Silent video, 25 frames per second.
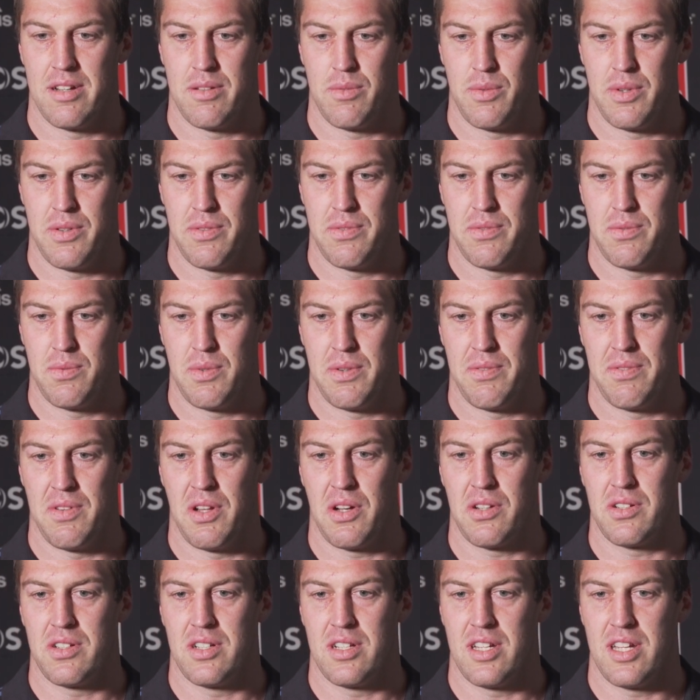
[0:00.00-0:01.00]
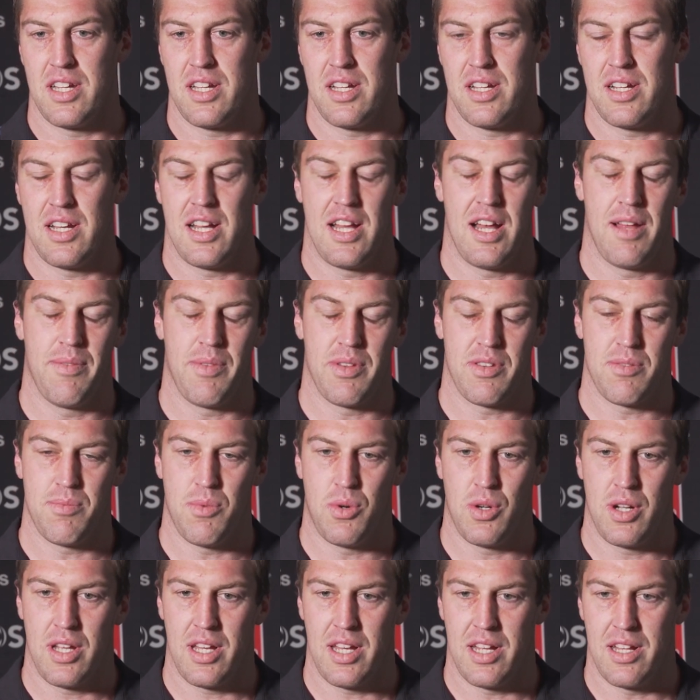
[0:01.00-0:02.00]
we've looked at it this
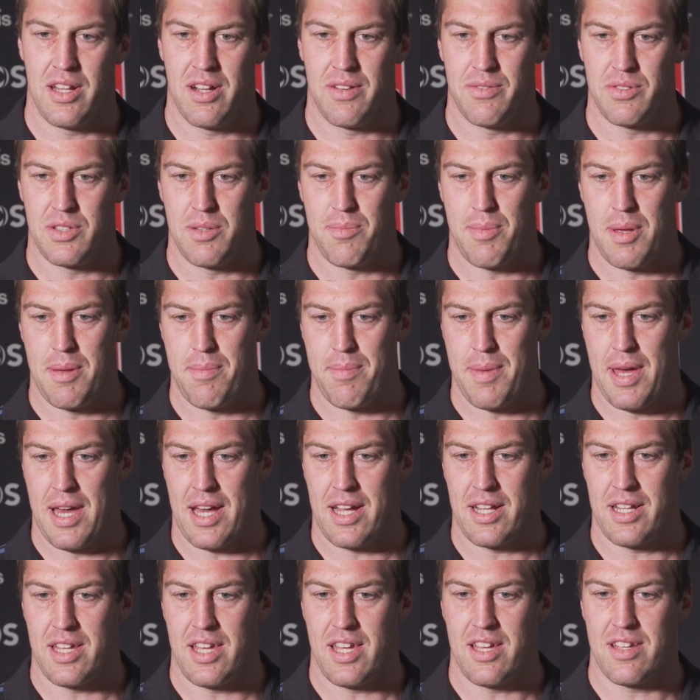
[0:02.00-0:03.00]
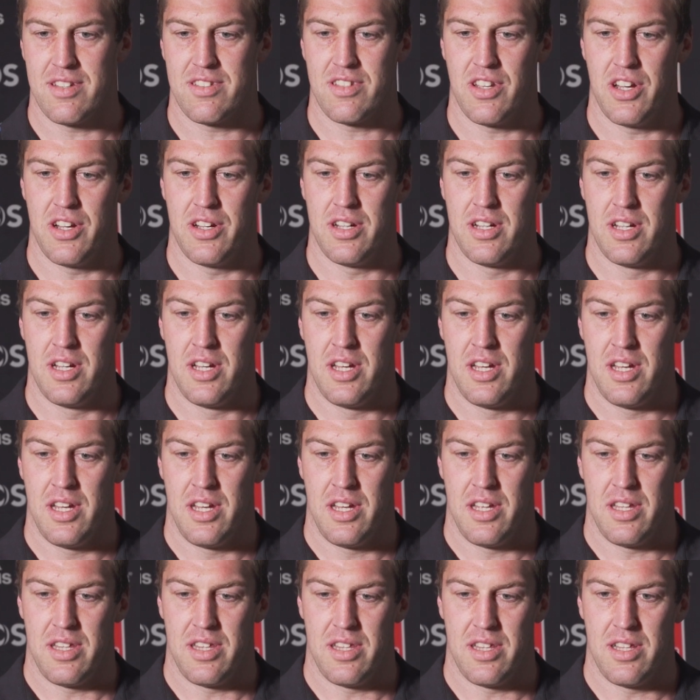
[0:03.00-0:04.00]
morning, and obviously being back in here, so
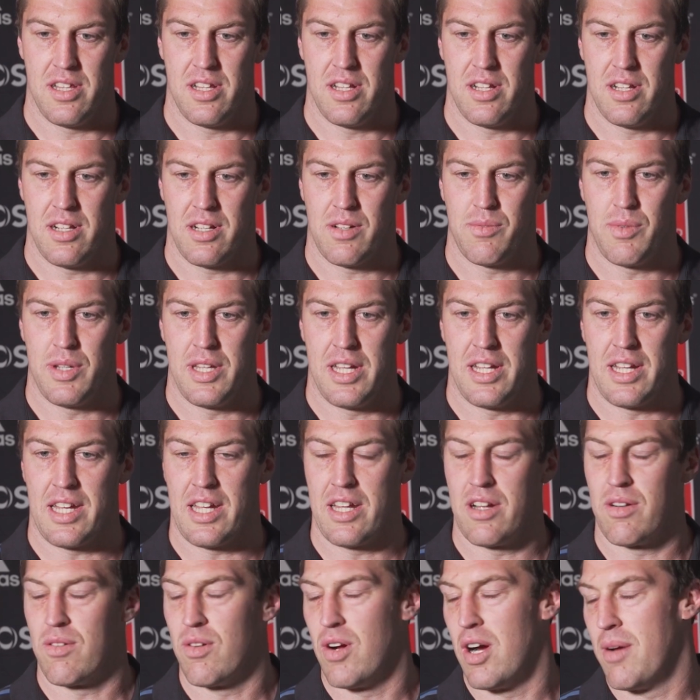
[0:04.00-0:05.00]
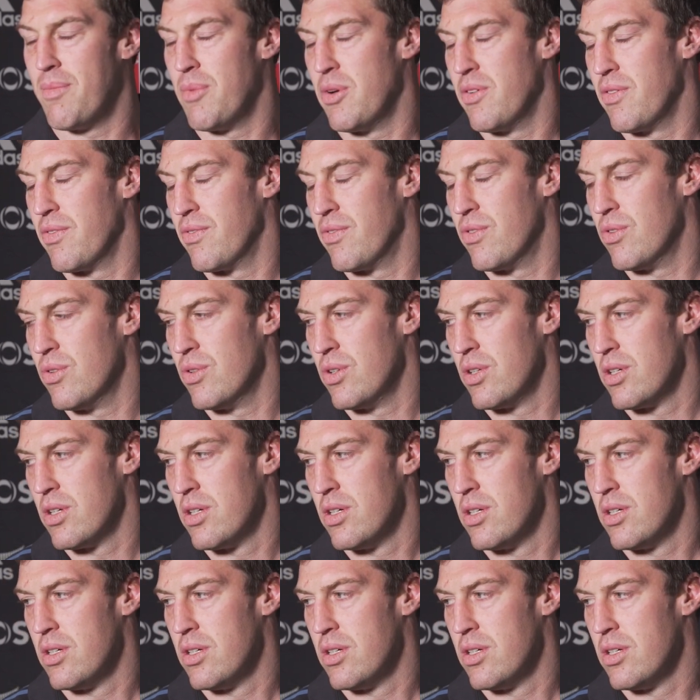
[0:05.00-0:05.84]
we need to get it right moving forward.